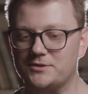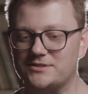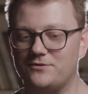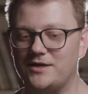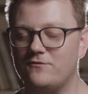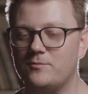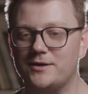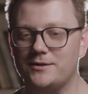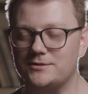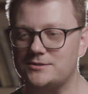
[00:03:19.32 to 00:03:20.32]
because I think
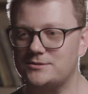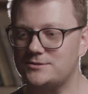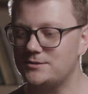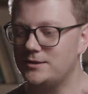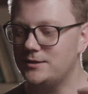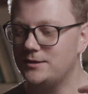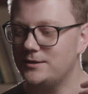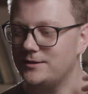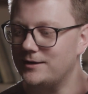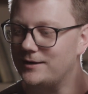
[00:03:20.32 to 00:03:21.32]
everybody's
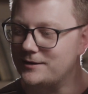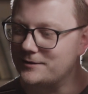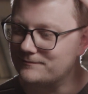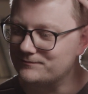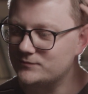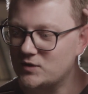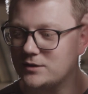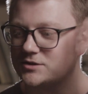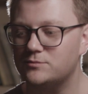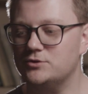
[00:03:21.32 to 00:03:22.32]

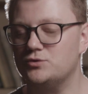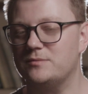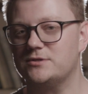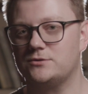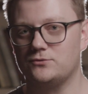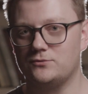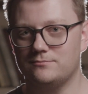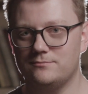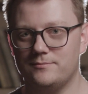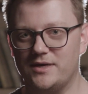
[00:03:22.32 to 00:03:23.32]
ultimate dream is to
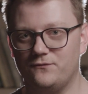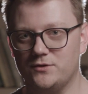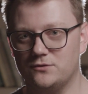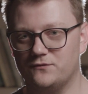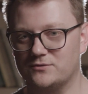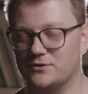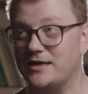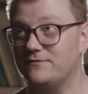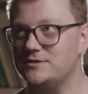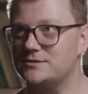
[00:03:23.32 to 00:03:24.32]
make feature films,
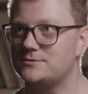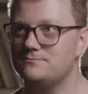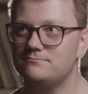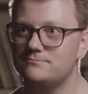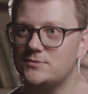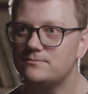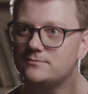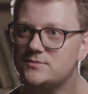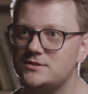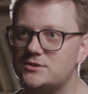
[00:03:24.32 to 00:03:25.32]
so they have these
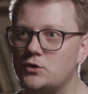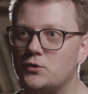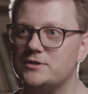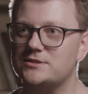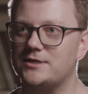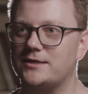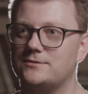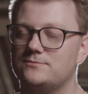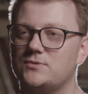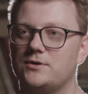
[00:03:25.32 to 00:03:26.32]
stories
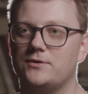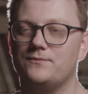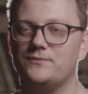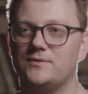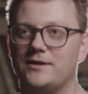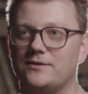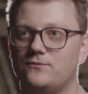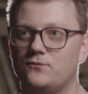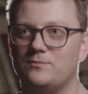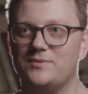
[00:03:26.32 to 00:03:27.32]

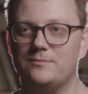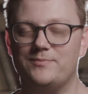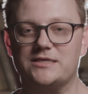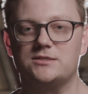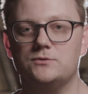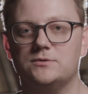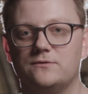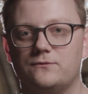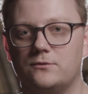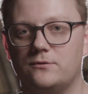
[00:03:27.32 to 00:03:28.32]
that would be best
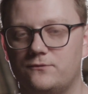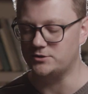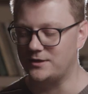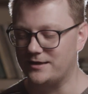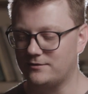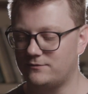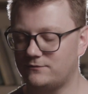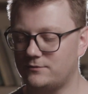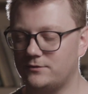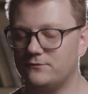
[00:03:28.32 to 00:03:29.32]
suited for
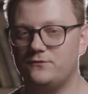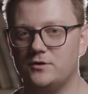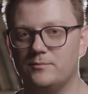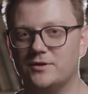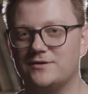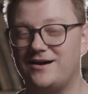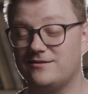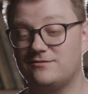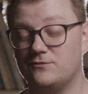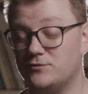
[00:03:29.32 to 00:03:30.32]
feature-length film. But
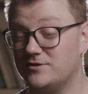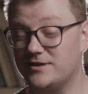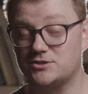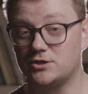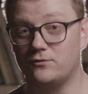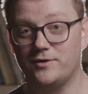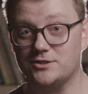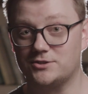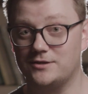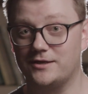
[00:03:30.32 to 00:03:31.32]
I think with the next
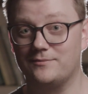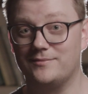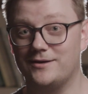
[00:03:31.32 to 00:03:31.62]
generation, like